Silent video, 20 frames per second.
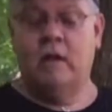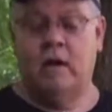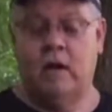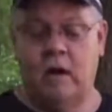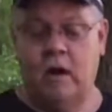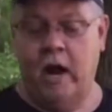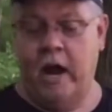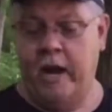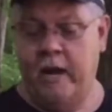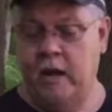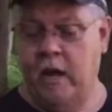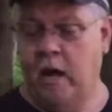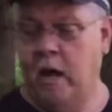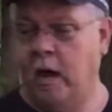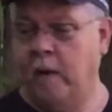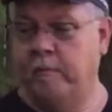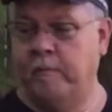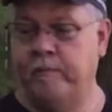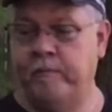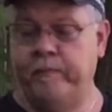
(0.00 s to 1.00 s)
All right,
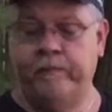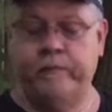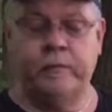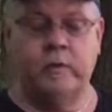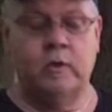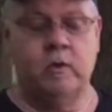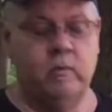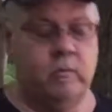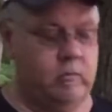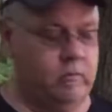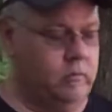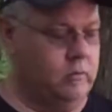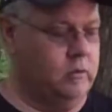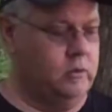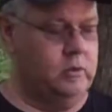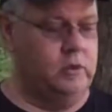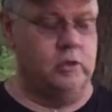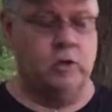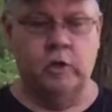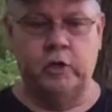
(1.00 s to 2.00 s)

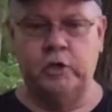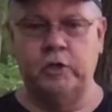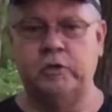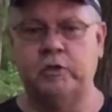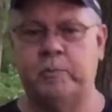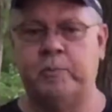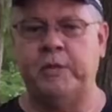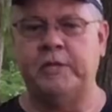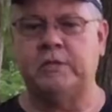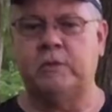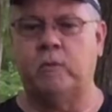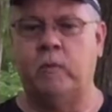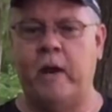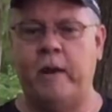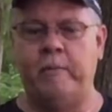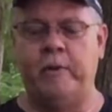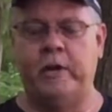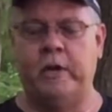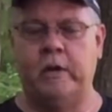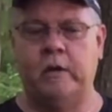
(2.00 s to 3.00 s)
you're going to use a piece of
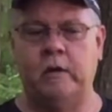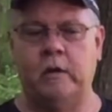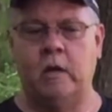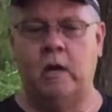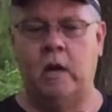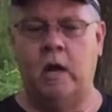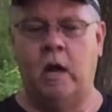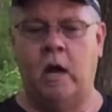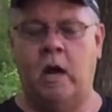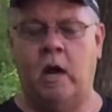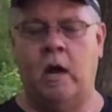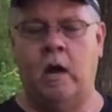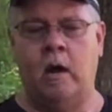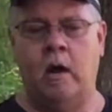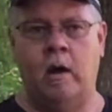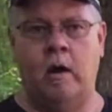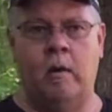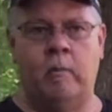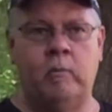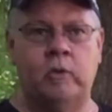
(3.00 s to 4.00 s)
web here.
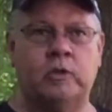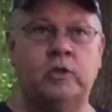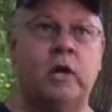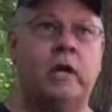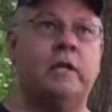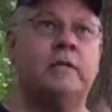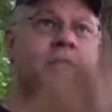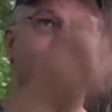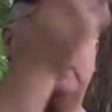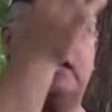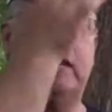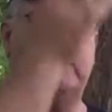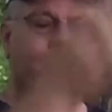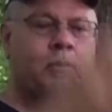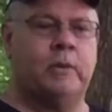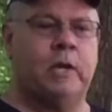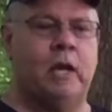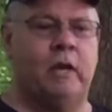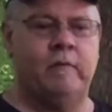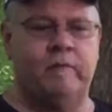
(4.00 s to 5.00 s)
We're trying to set up
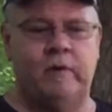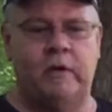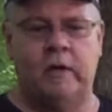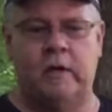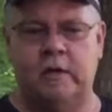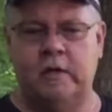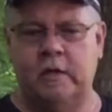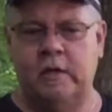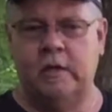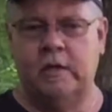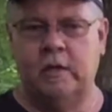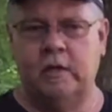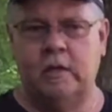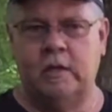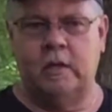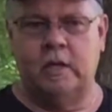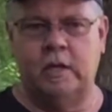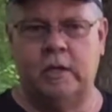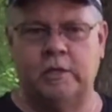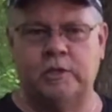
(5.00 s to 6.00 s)
kind of a
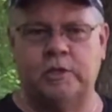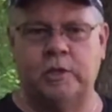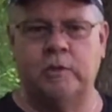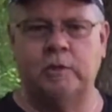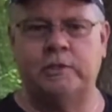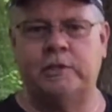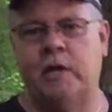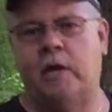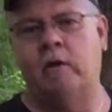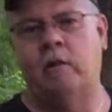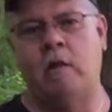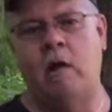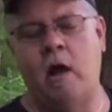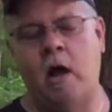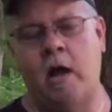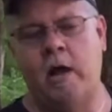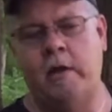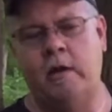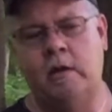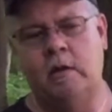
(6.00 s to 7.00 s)
show and tell
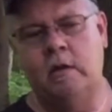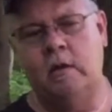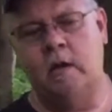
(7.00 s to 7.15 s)
line.